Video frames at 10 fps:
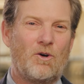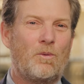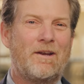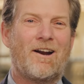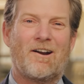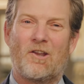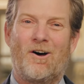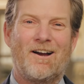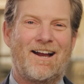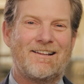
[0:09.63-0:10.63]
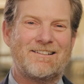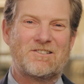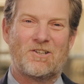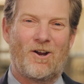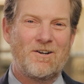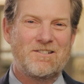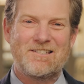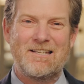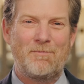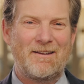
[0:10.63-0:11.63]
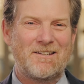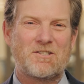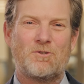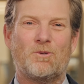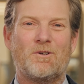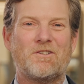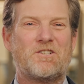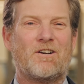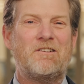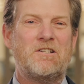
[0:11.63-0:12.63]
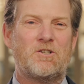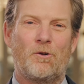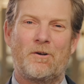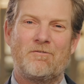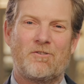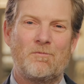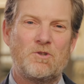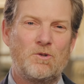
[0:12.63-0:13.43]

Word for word: We are Long Island's largest independent school serving children from